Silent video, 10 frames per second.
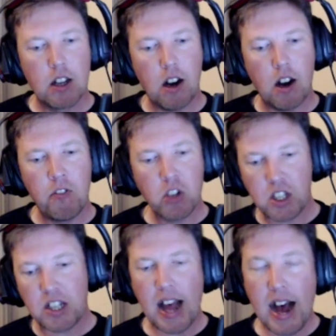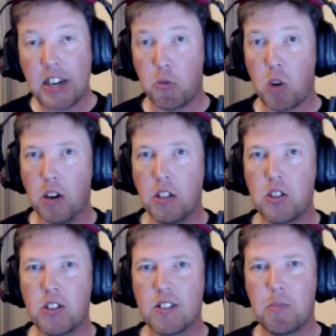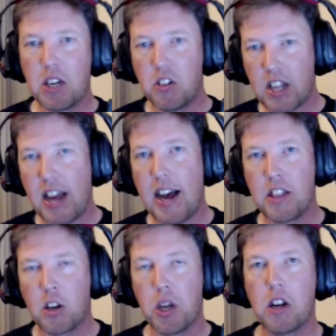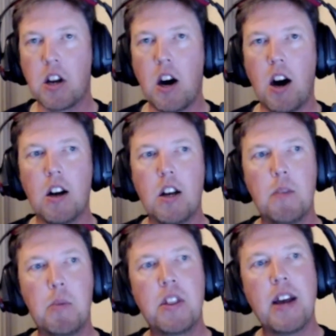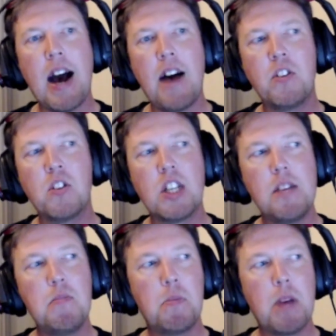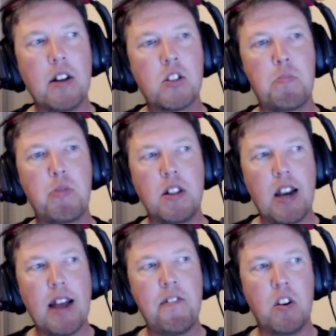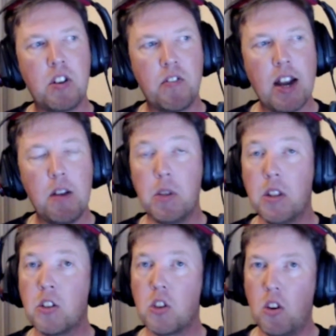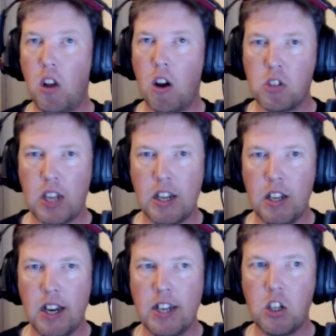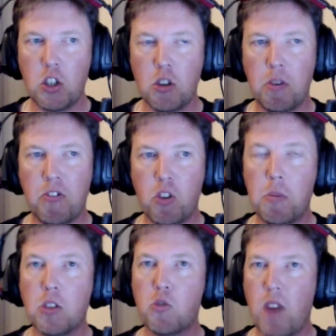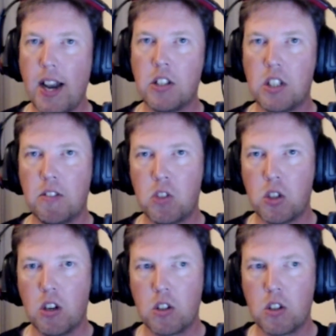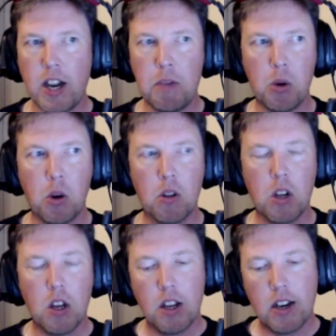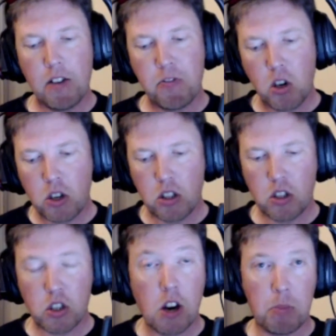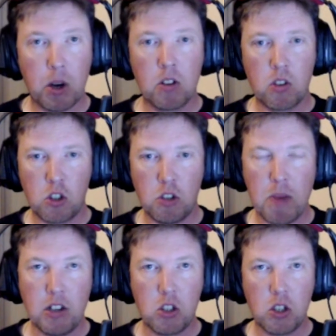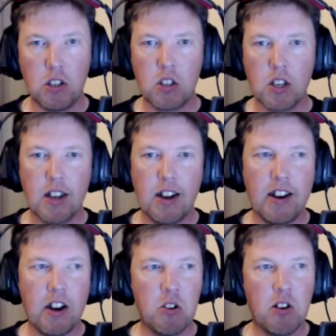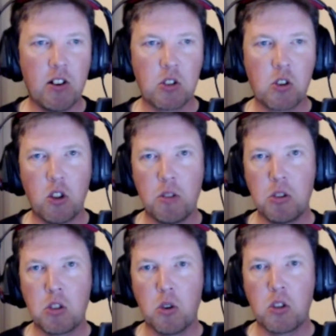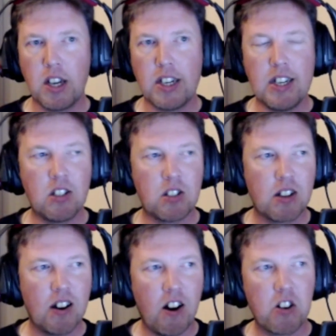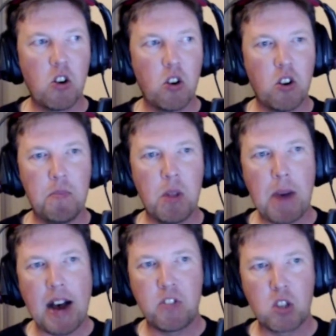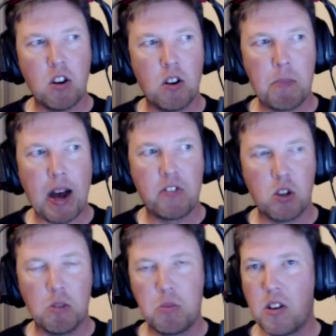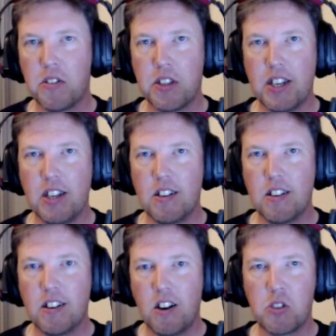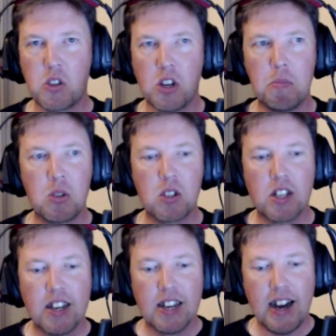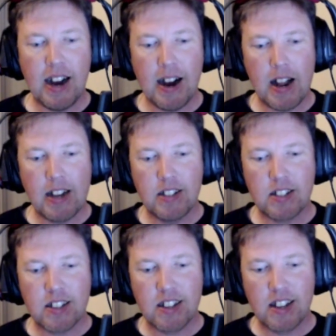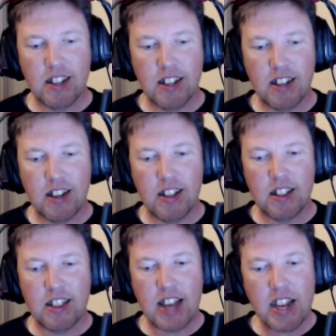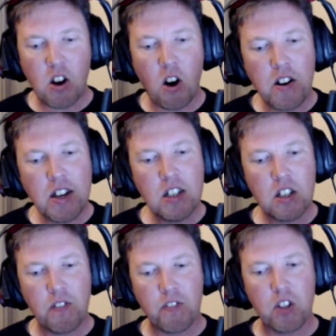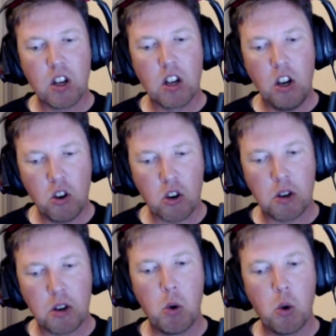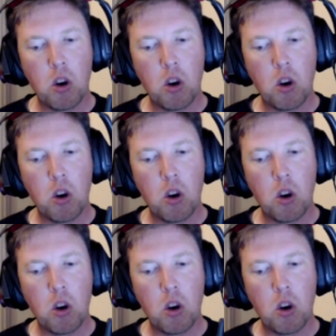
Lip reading: obviously they had it right because they had the quicker car, but they haven't seemed to be able to bring the level of development that's unlocked any additional performance relative to Red Bull. Now, if we look at the side pods, as you mentioned, I know you like to call them the tortellinis. I call them the bathtubs, not the hot tubs. And they kind of look more